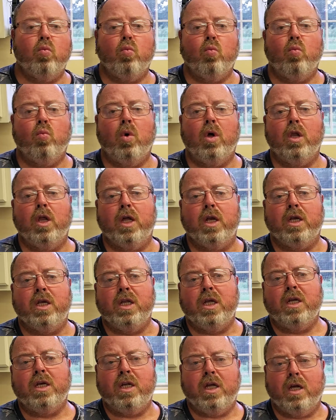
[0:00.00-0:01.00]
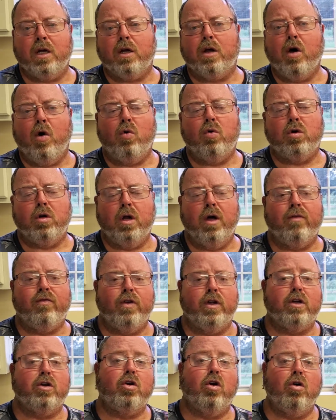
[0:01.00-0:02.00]
Well, it did get cold enough,
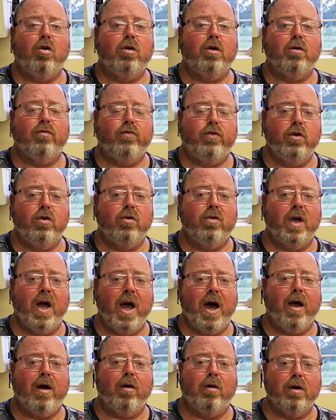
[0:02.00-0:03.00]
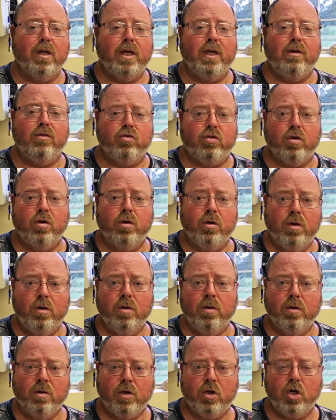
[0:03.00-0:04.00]
it turned a few of the outer leaves
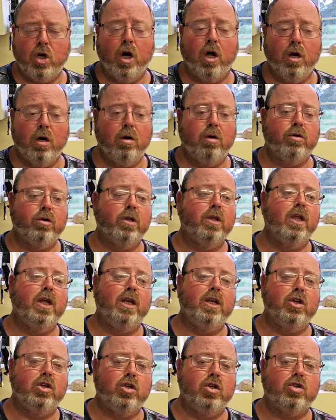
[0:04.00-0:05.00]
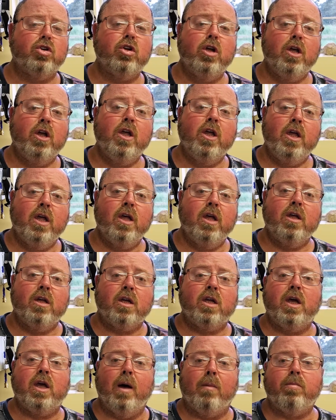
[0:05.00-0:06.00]
colored, and then it just
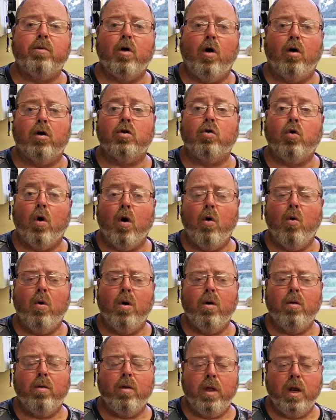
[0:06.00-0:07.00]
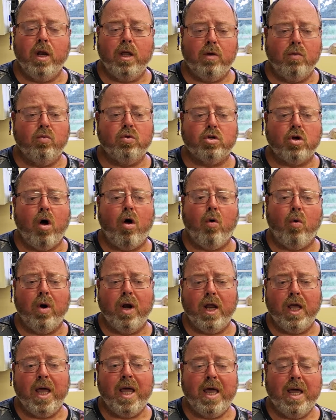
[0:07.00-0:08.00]
kept on growing, and it was
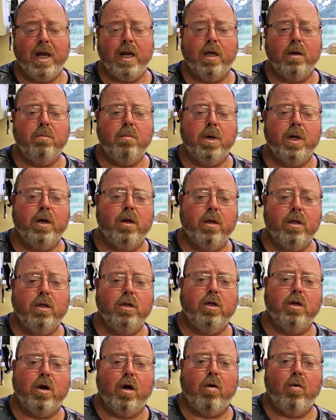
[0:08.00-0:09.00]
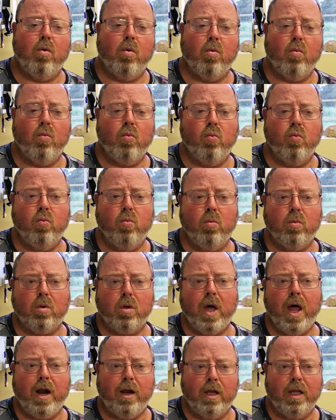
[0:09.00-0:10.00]
already headed, but
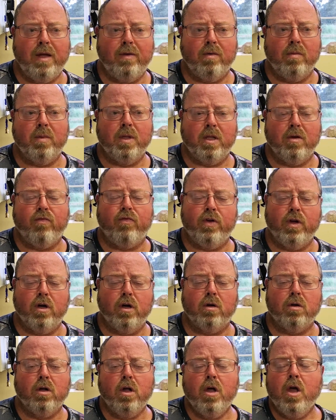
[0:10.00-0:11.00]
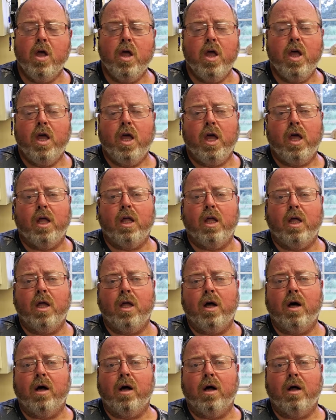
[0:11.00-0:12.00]
kind of leave them in the field
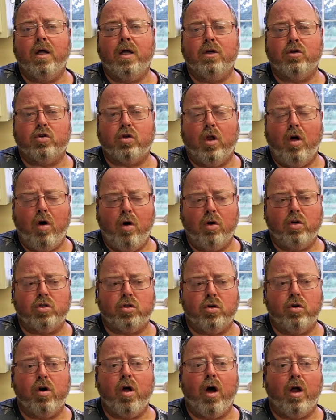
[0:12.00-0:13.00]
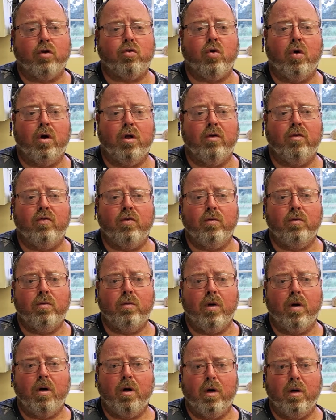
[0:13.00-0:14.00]
as long as they're not trying to
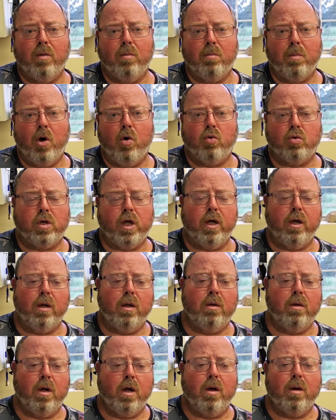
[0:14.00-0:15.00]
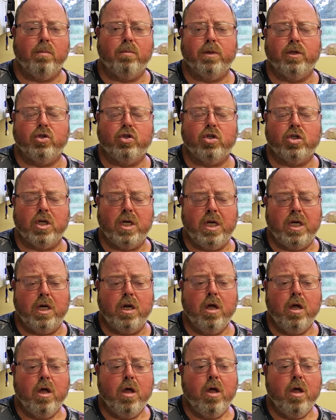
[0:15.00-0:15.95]
bolt up and seed.